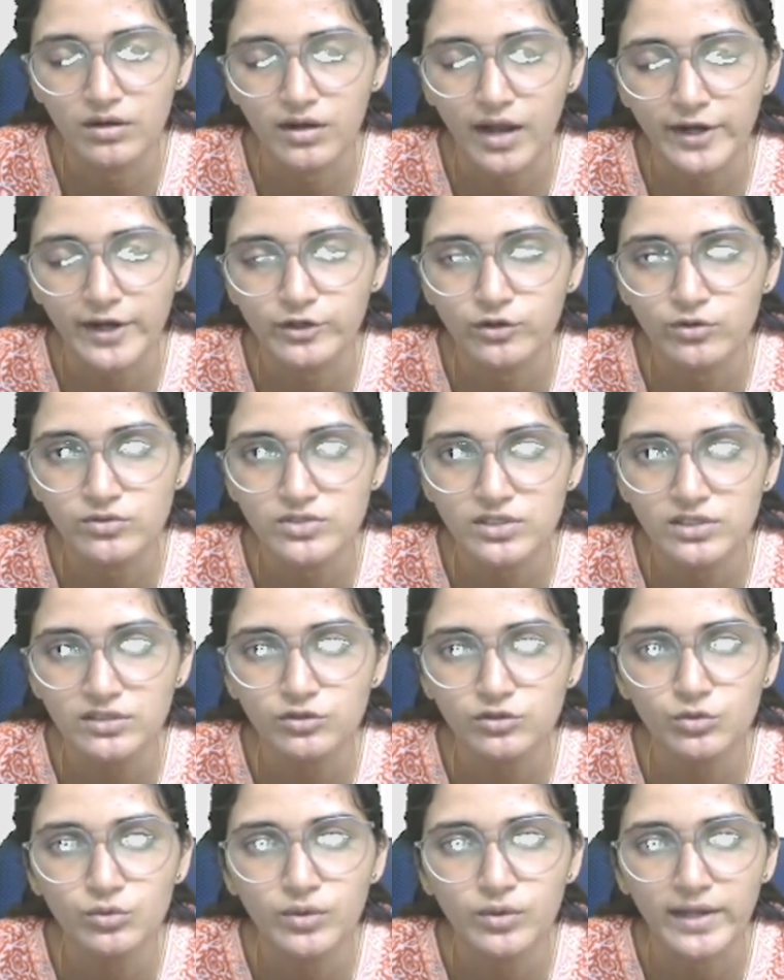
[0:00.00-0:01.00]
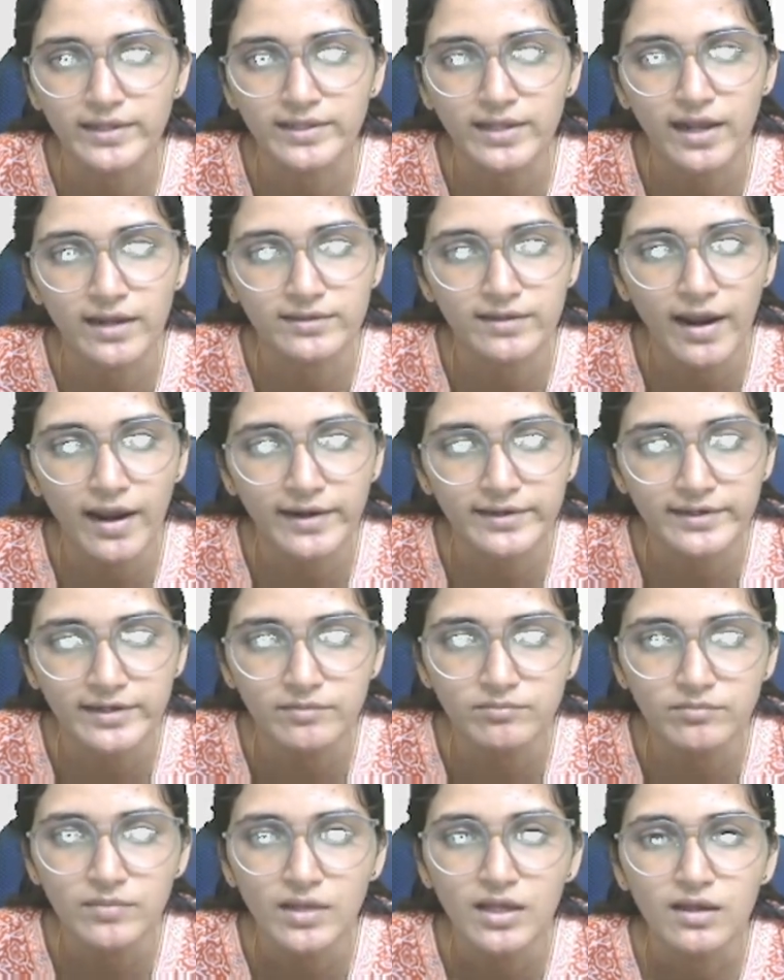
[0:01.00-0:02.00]
hydrogen to any other
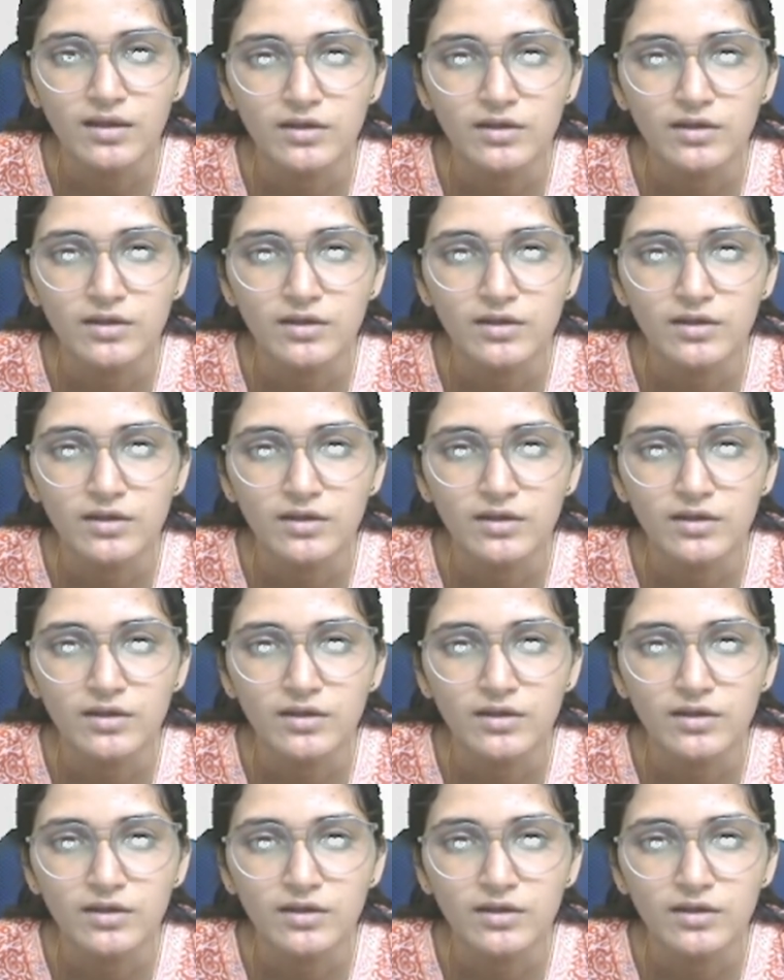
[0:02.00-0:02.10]
atom.